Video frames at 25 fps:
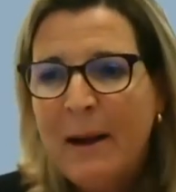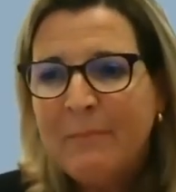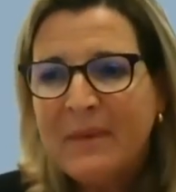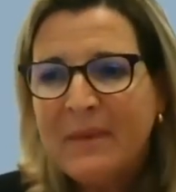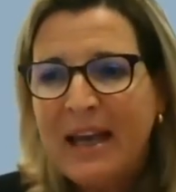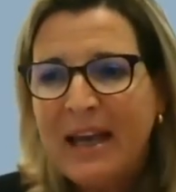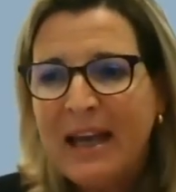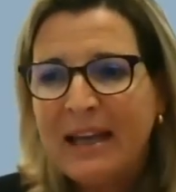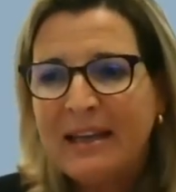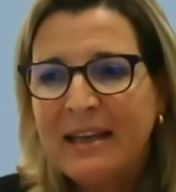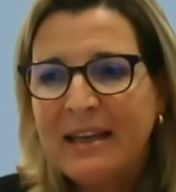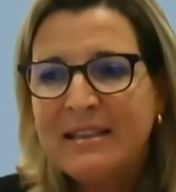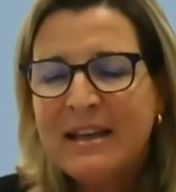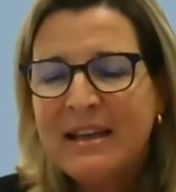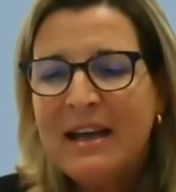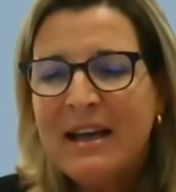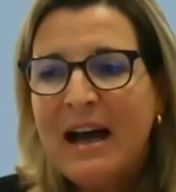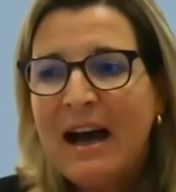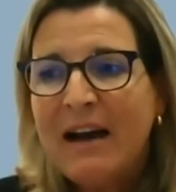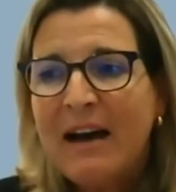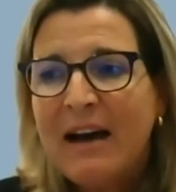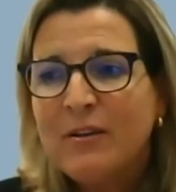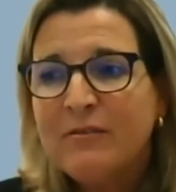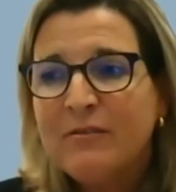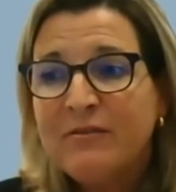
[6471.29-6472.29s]
And
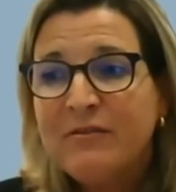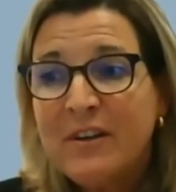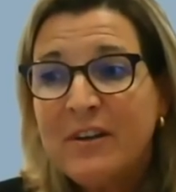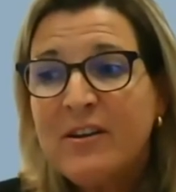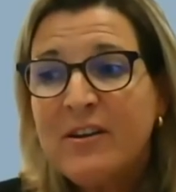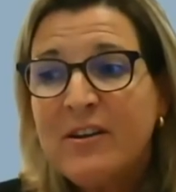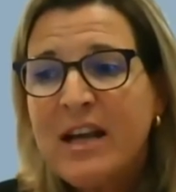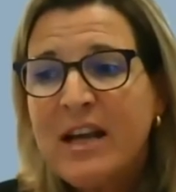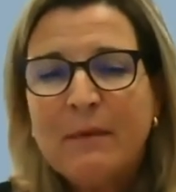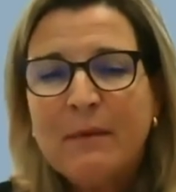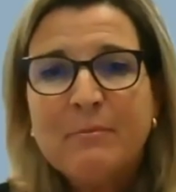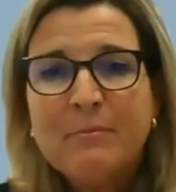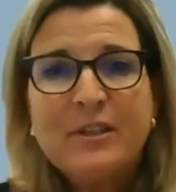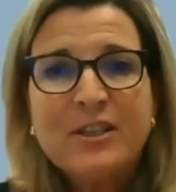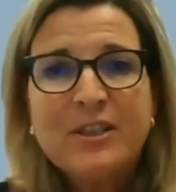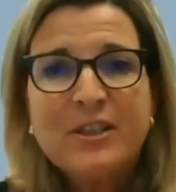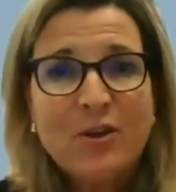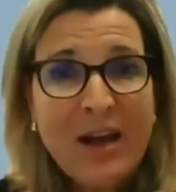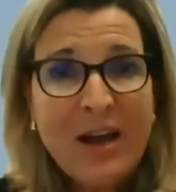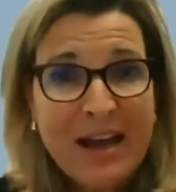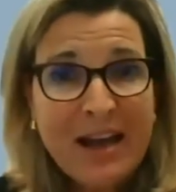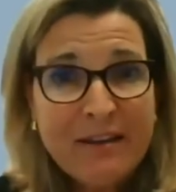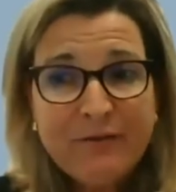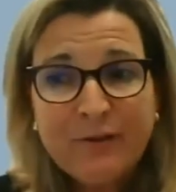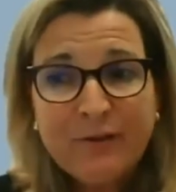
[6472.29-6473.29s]
I'm very happy to
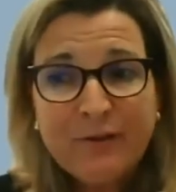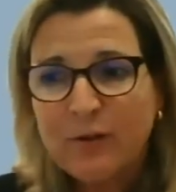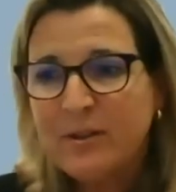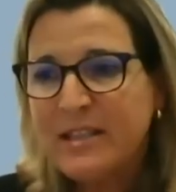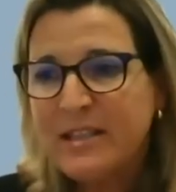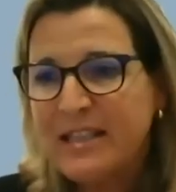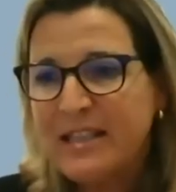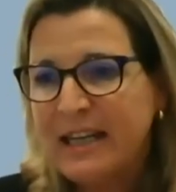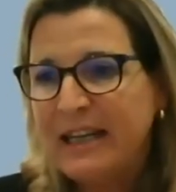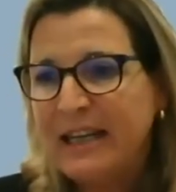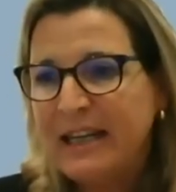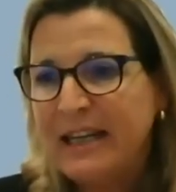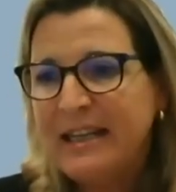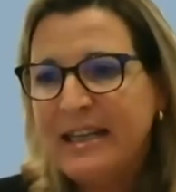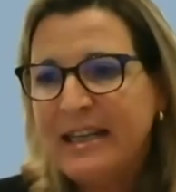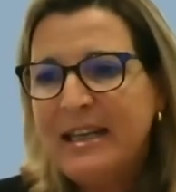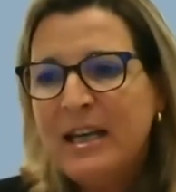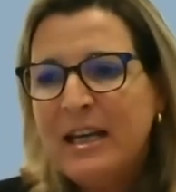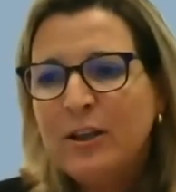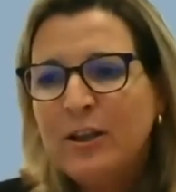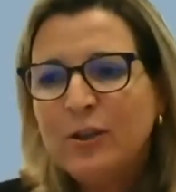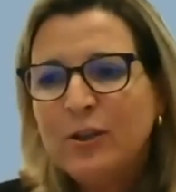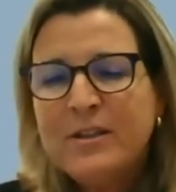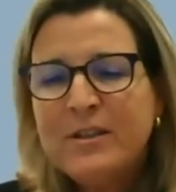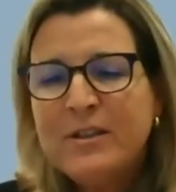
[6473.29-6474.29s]
have Gunzeli.
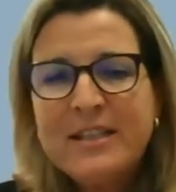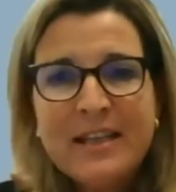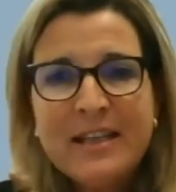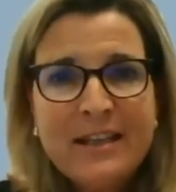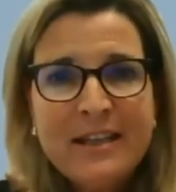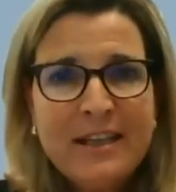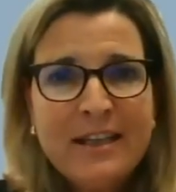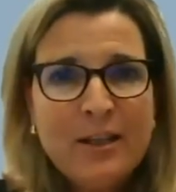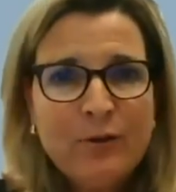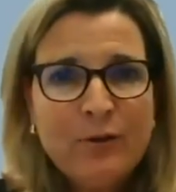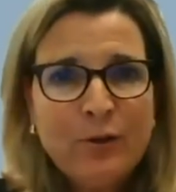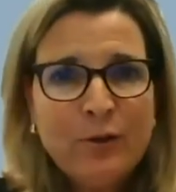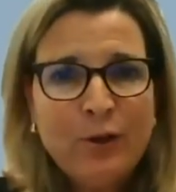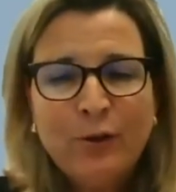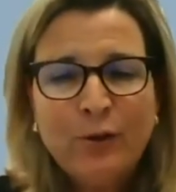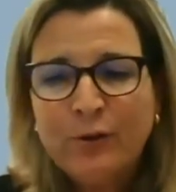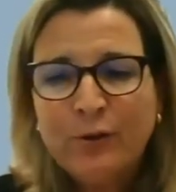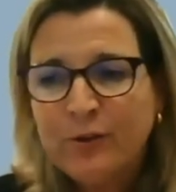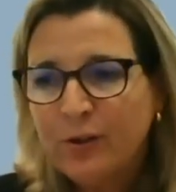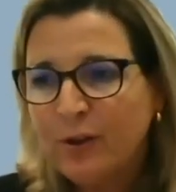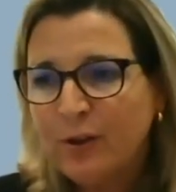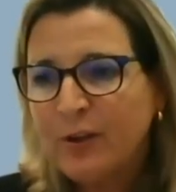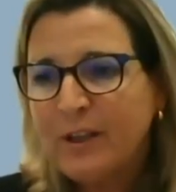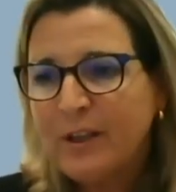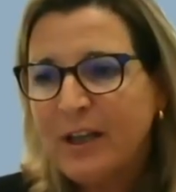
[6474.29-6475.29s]
Gunzeli
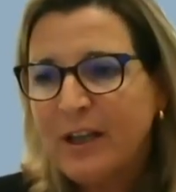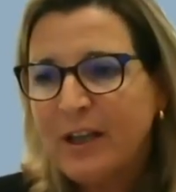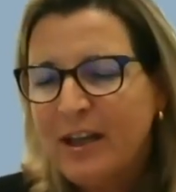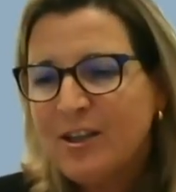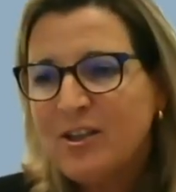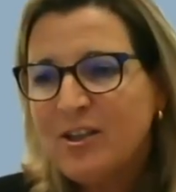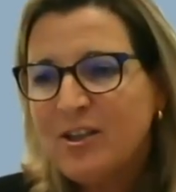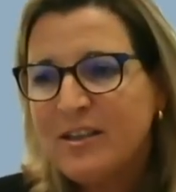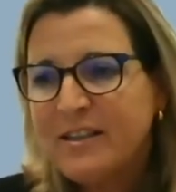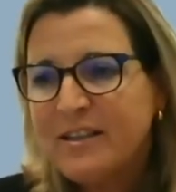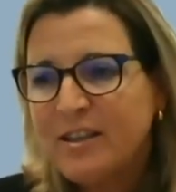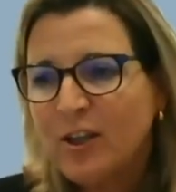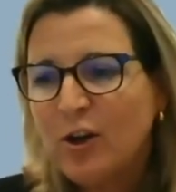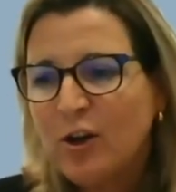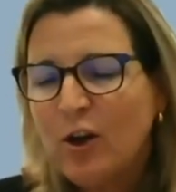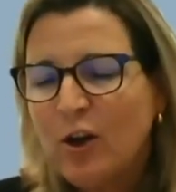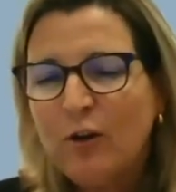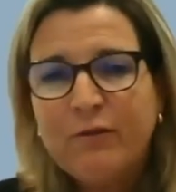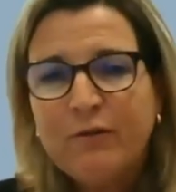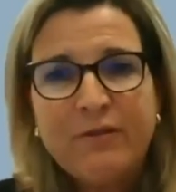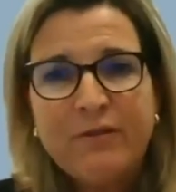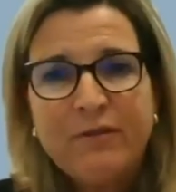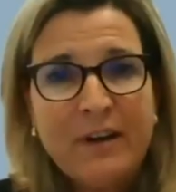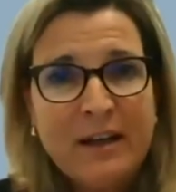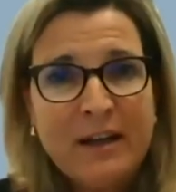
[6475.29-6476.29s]
Ünlütürk, she's the
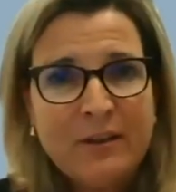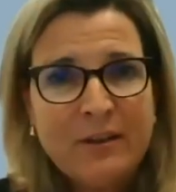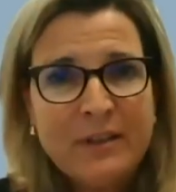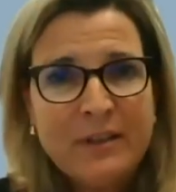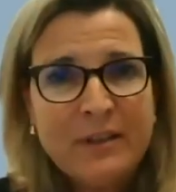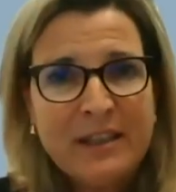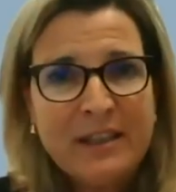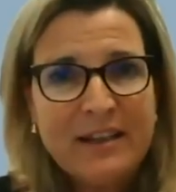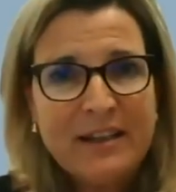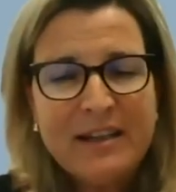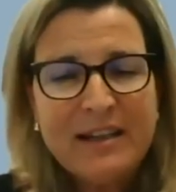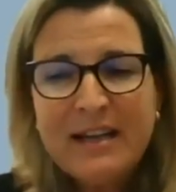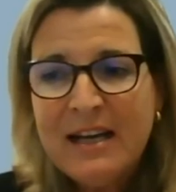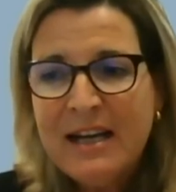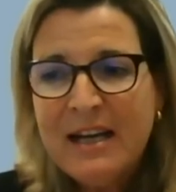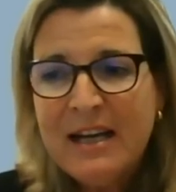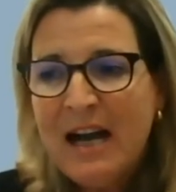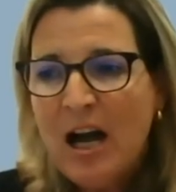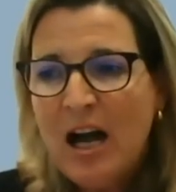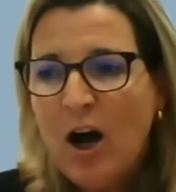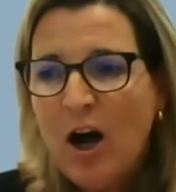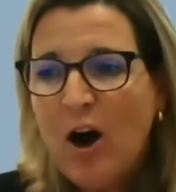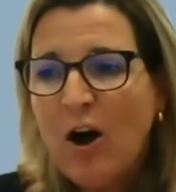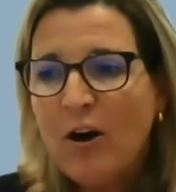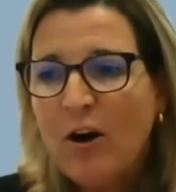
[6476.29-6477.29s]
co-founder
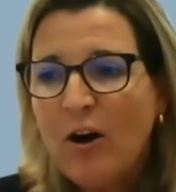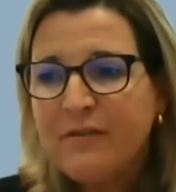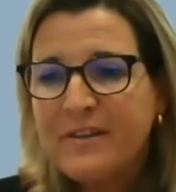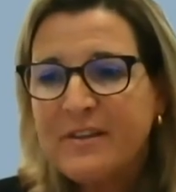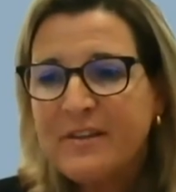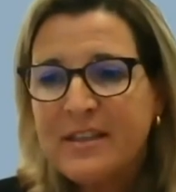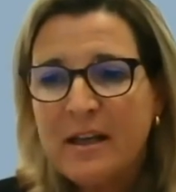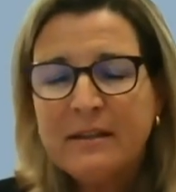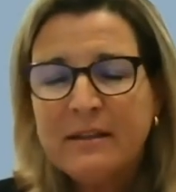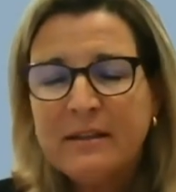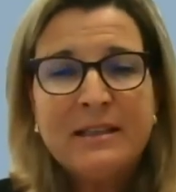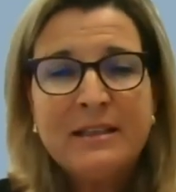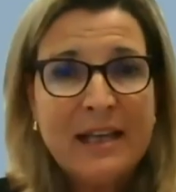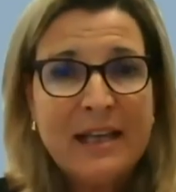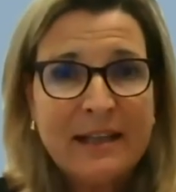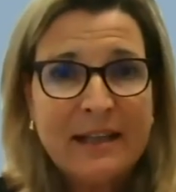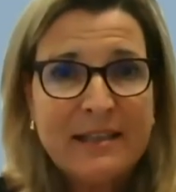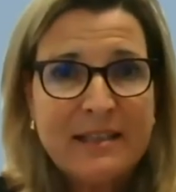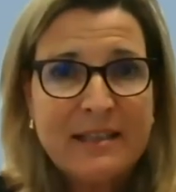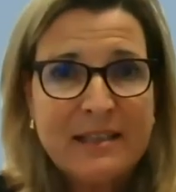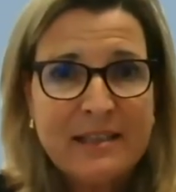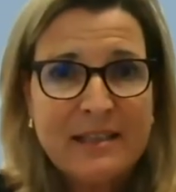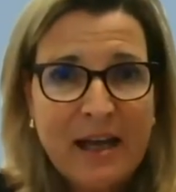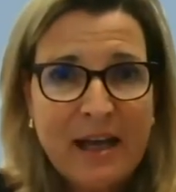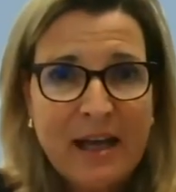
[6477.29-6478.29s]
of Sun
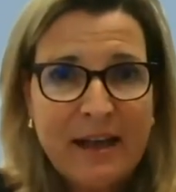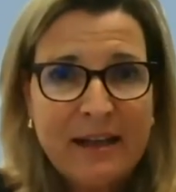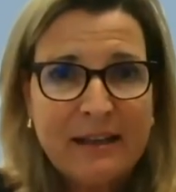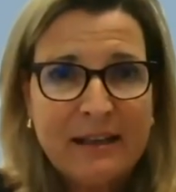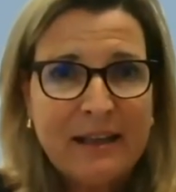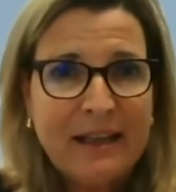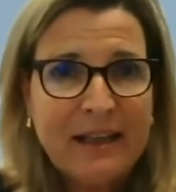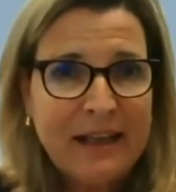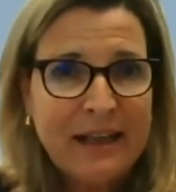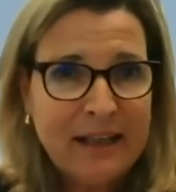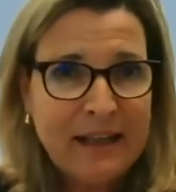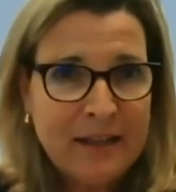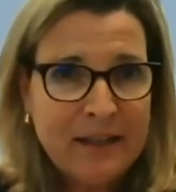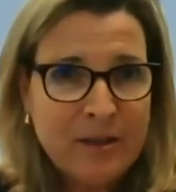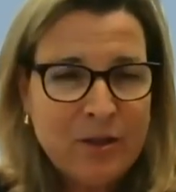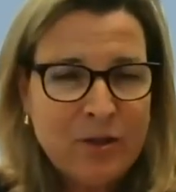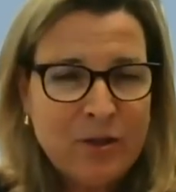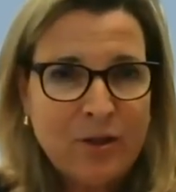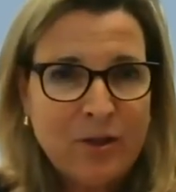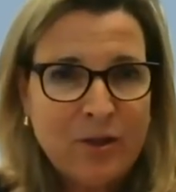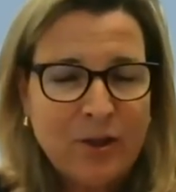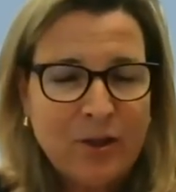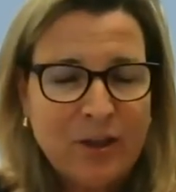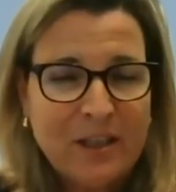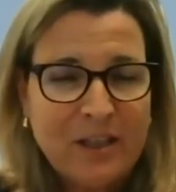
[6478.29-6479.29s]
Textile in
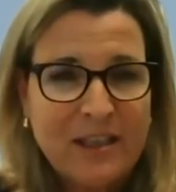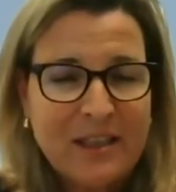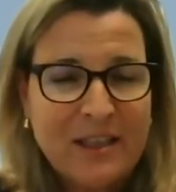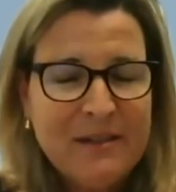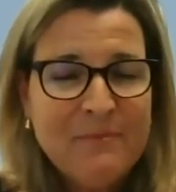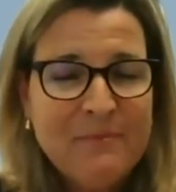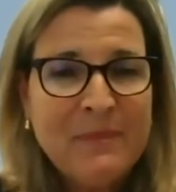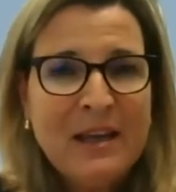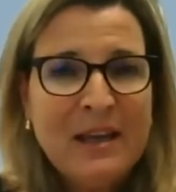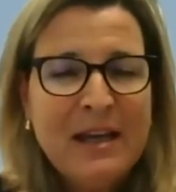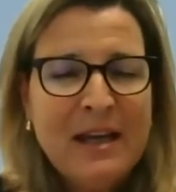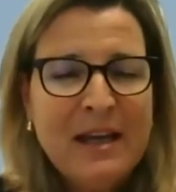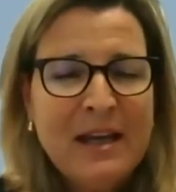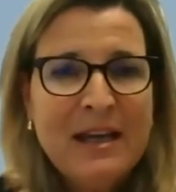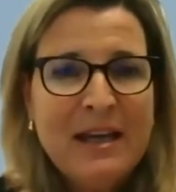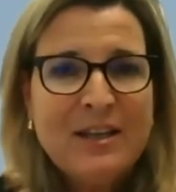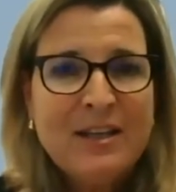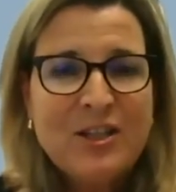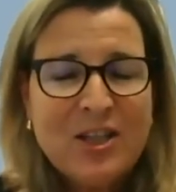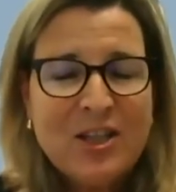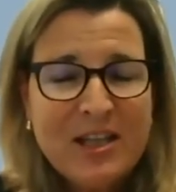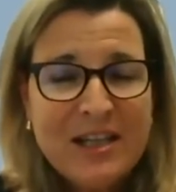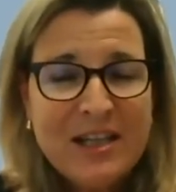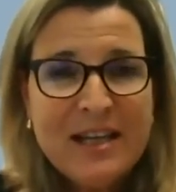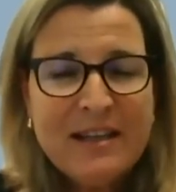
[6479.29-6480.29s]
Turkey.
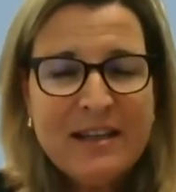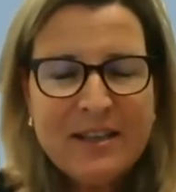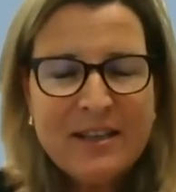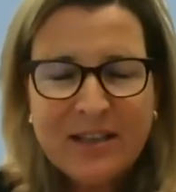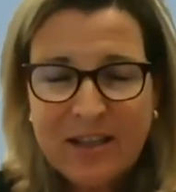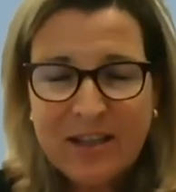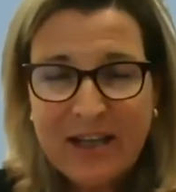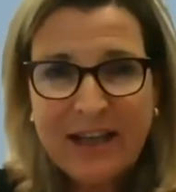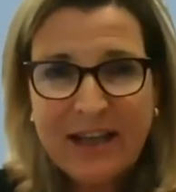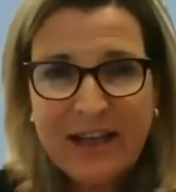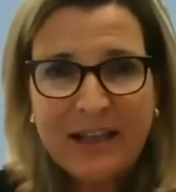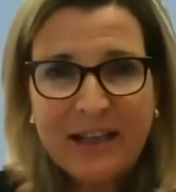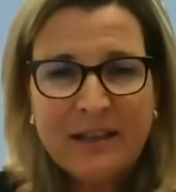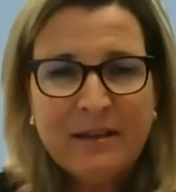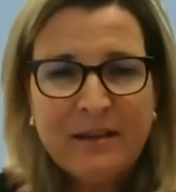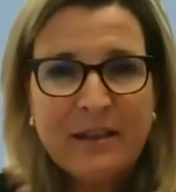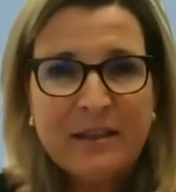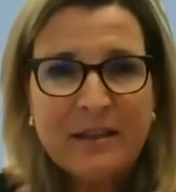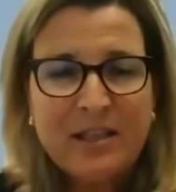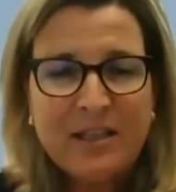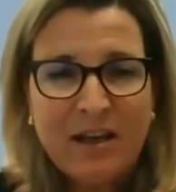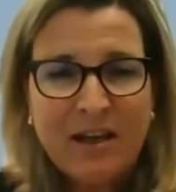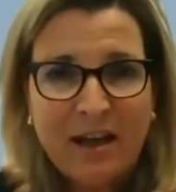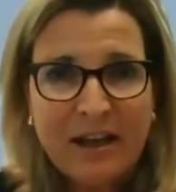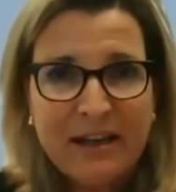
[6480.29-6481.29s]
She has taken the
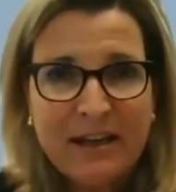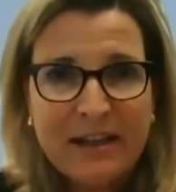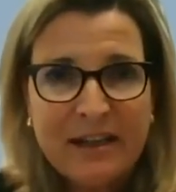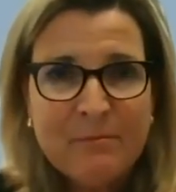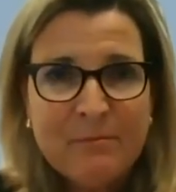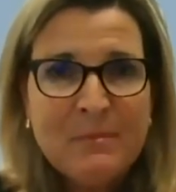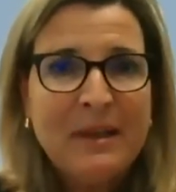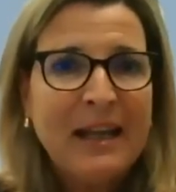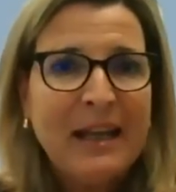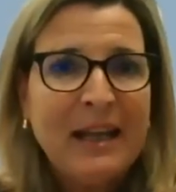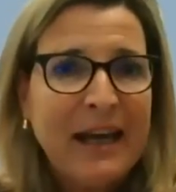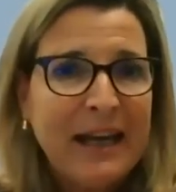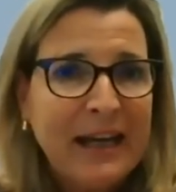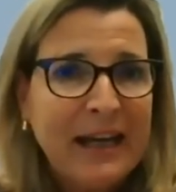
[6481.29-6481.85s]
time, like